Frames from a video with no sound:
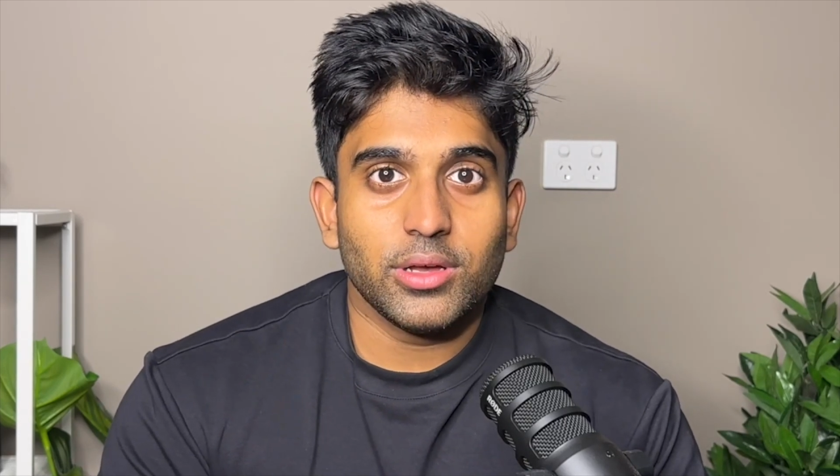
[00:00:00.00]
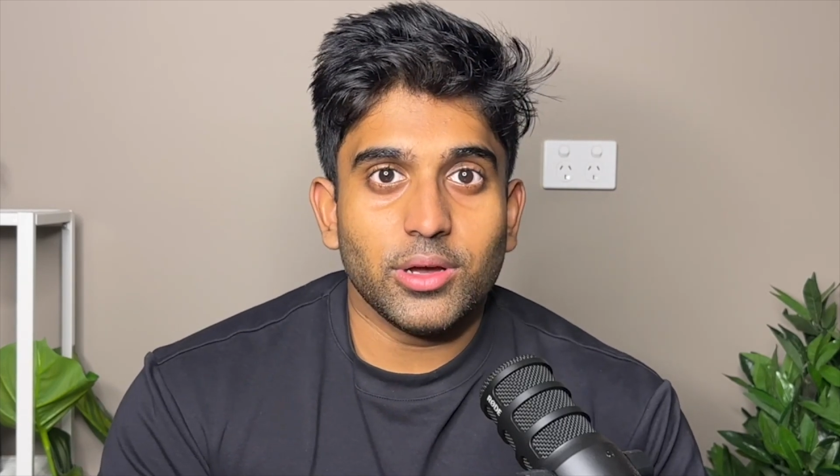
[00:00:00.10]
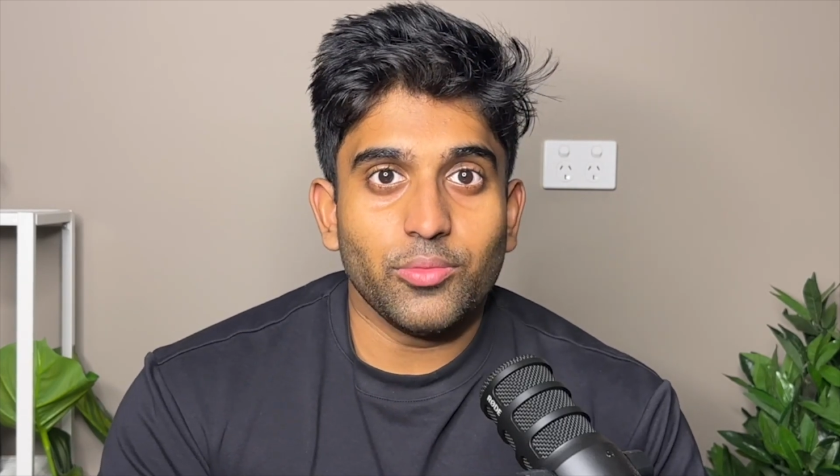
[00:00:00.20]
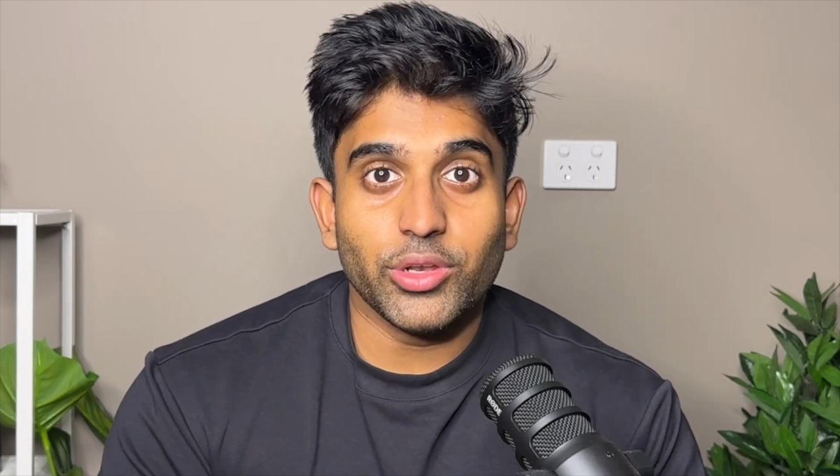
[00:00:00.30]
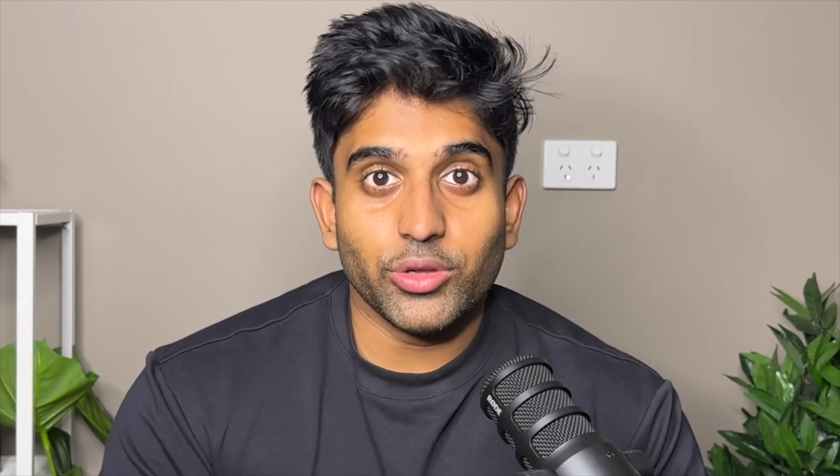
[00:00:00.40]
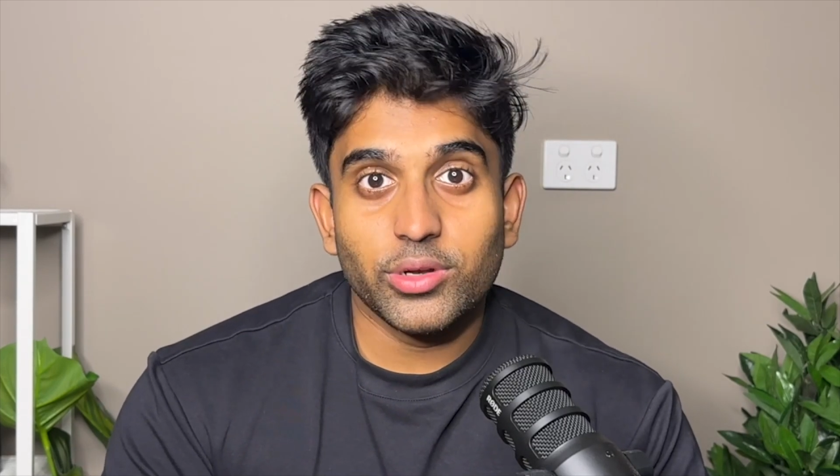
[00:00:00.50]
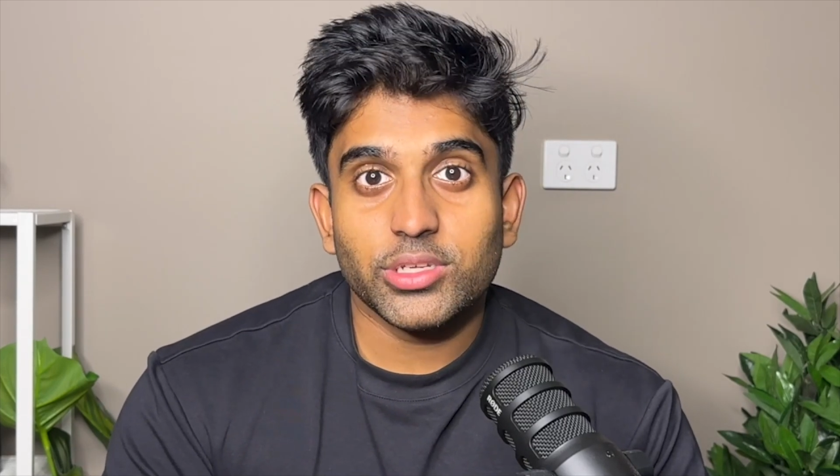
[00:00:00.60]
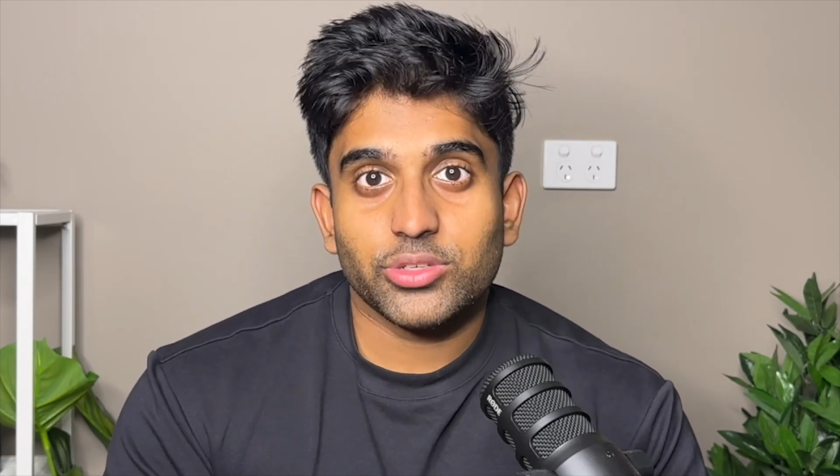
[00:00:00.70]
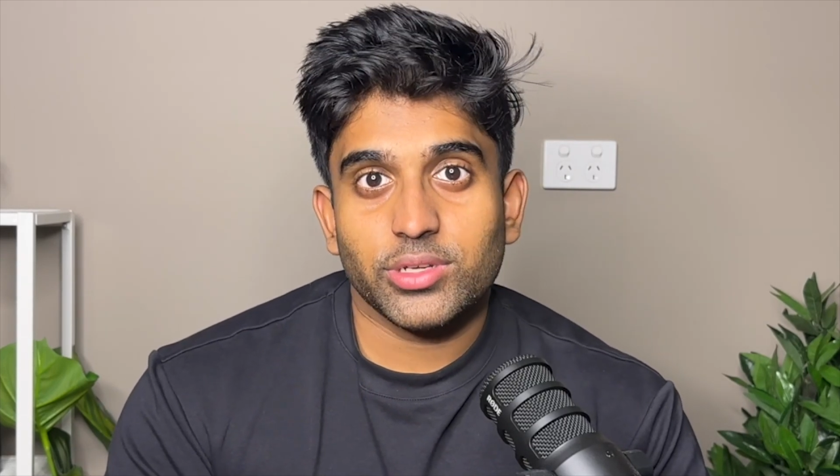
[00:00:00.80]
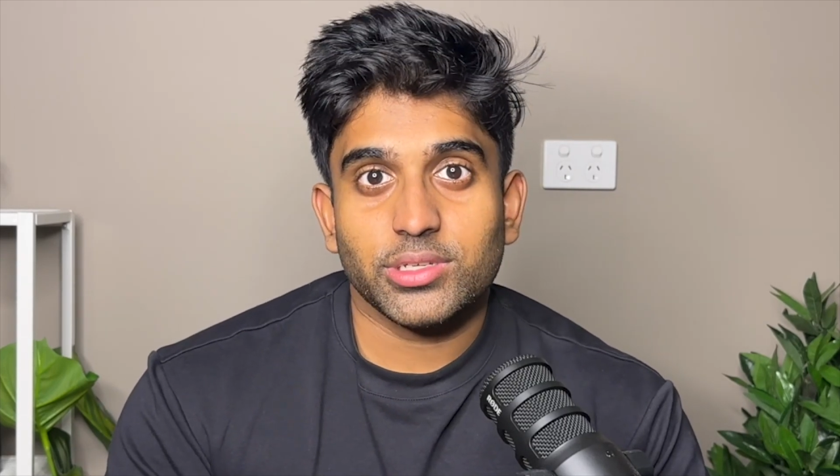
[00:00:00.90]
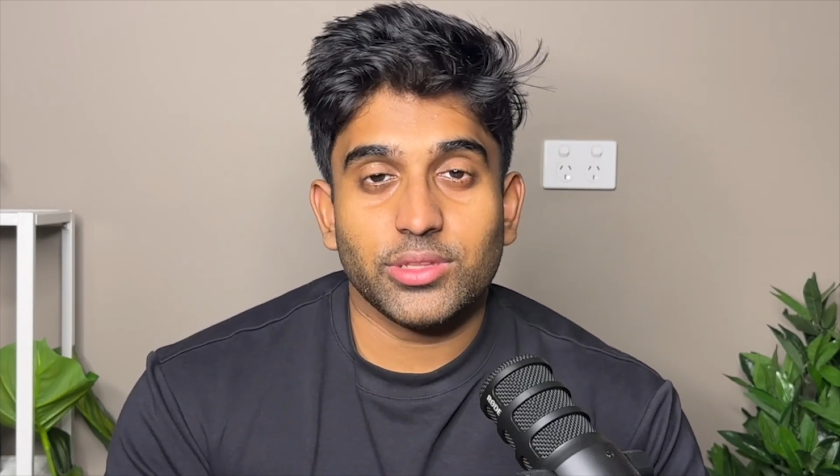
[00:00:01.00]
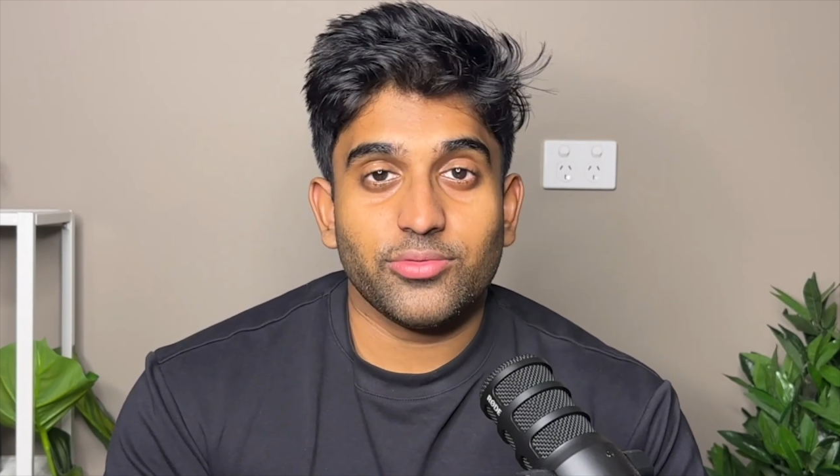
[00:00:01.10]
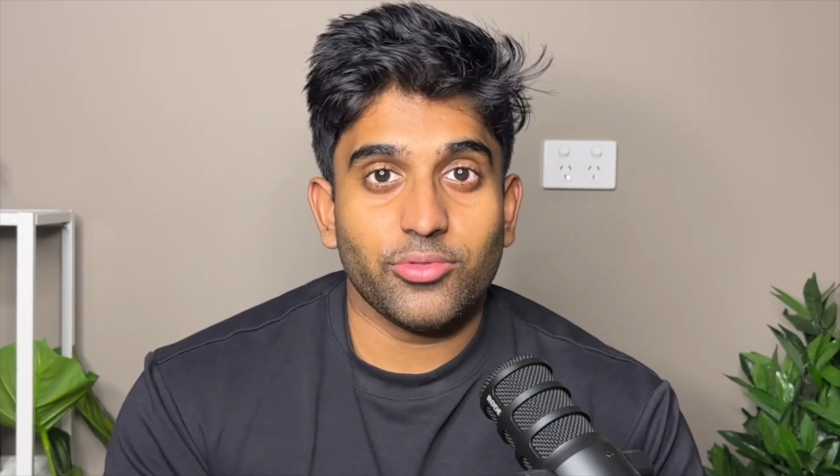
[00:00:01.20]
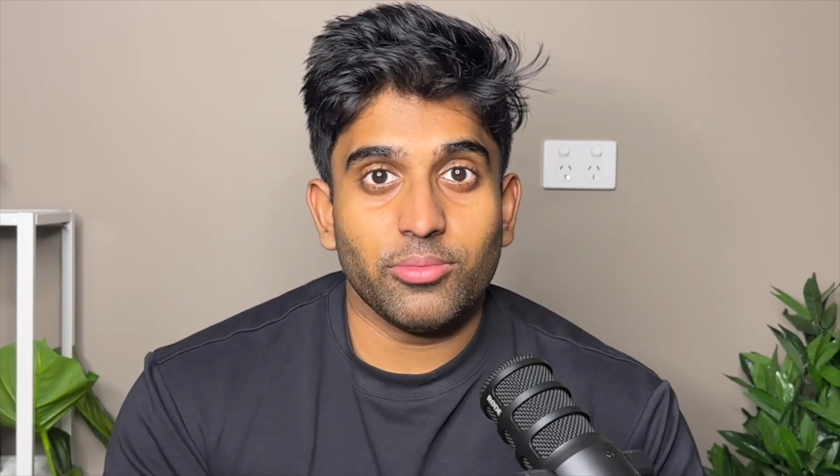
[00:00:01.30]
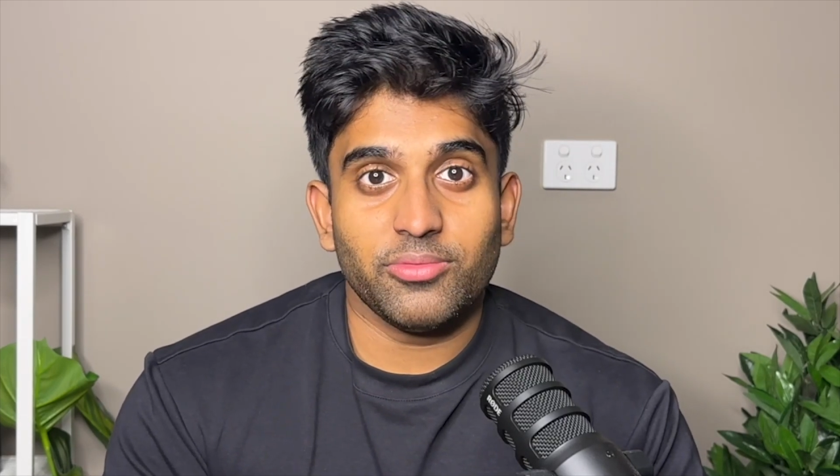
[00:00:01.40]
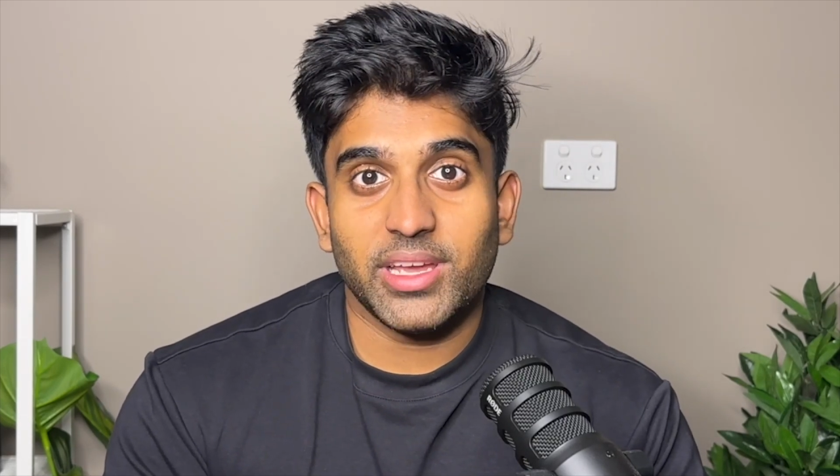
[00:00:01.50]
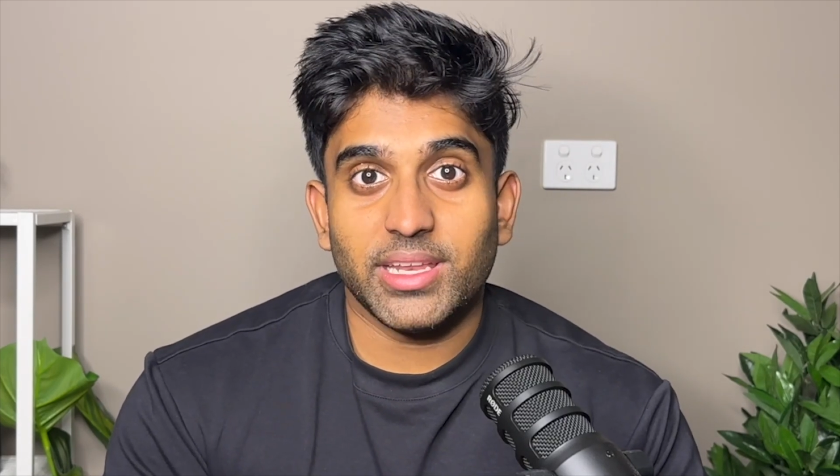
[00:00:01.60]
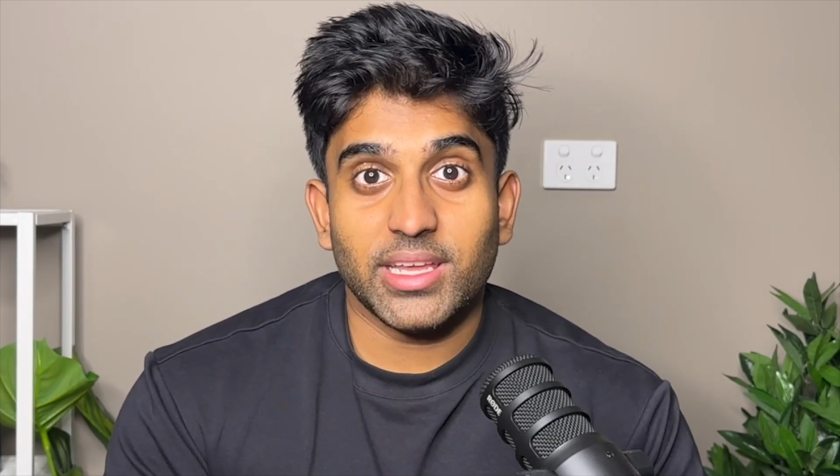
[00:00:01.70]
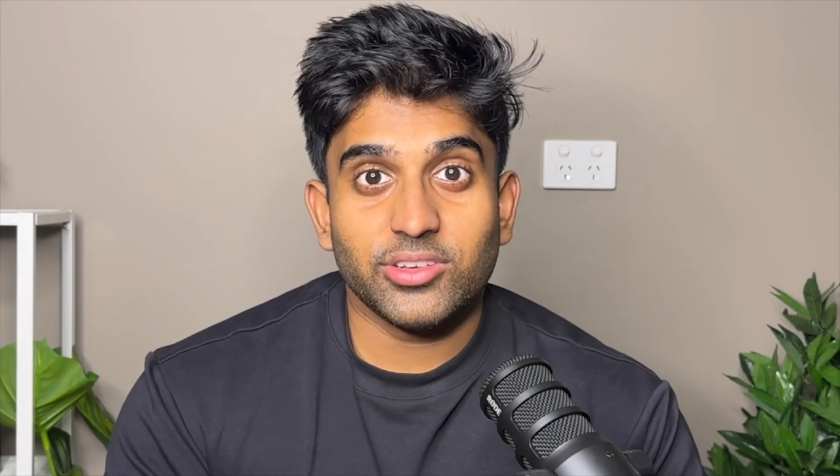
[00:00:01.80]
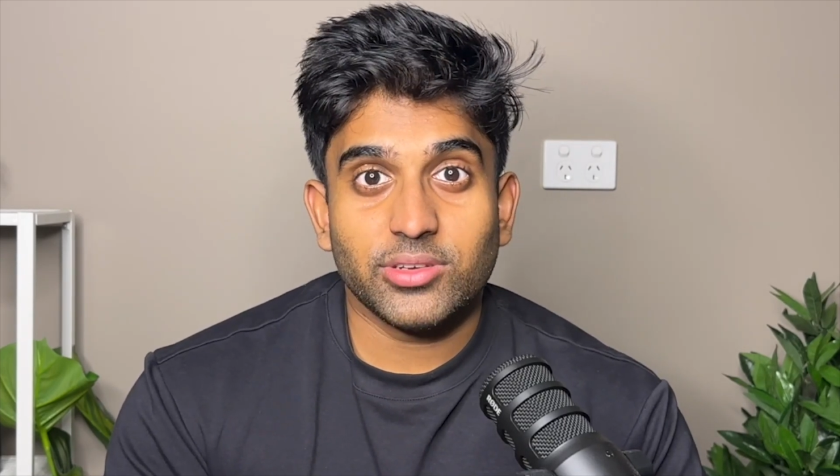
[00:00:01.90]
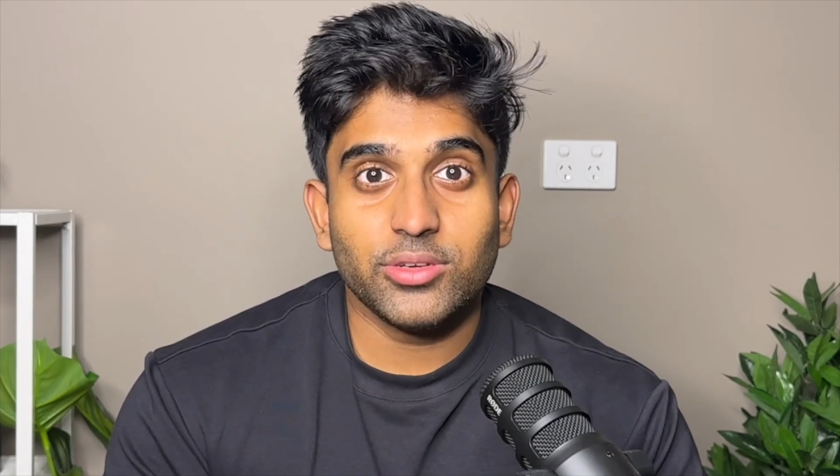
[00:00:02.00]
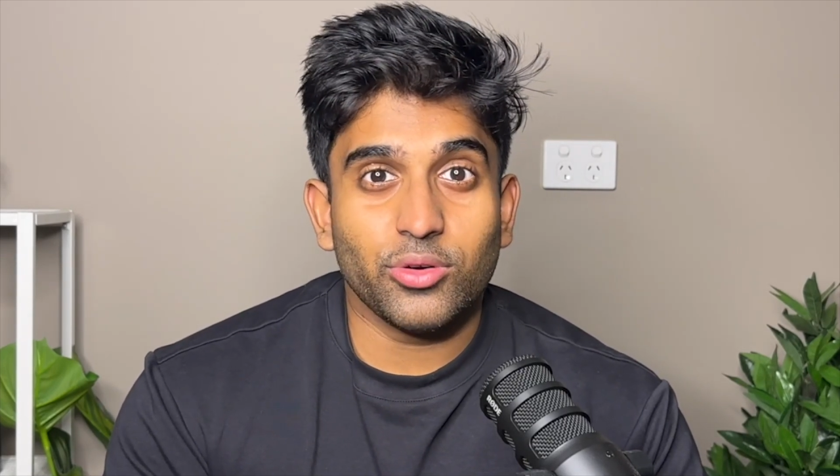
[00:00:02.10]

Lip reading: we notice stress in the form of ADHD